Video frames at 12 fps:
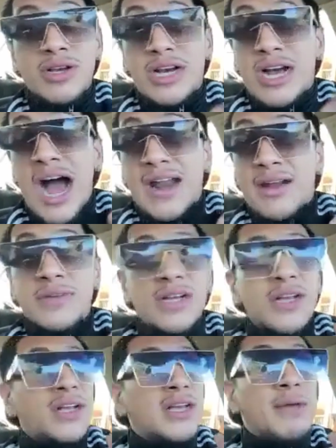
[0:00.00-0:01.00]
Caught him,
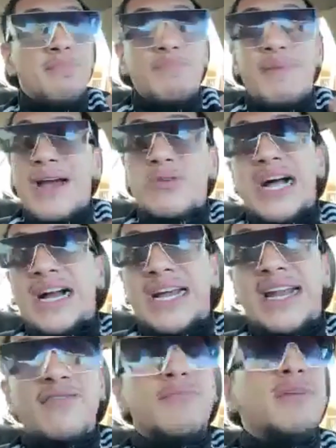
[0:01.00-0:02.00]
and Beck was
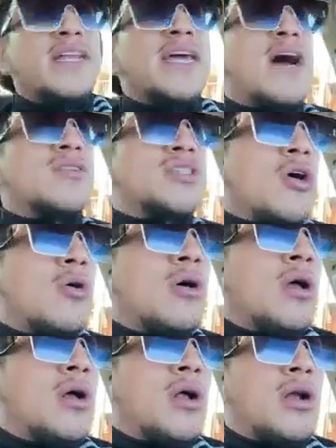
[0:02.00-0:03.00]
knocking everybody out. So
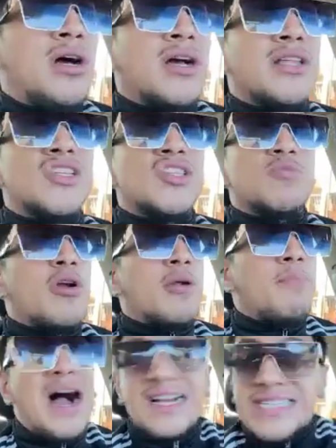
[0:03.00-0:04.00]
look, this is sport
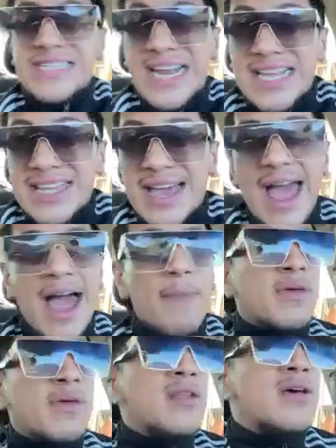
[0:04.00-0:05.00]
of boxing. Anything can
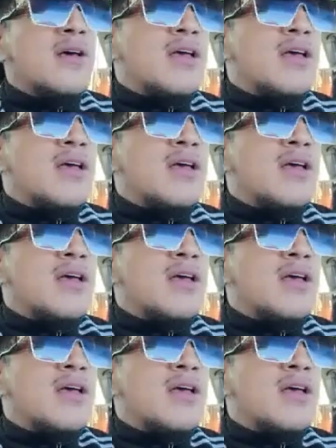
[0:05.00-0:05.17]
happen,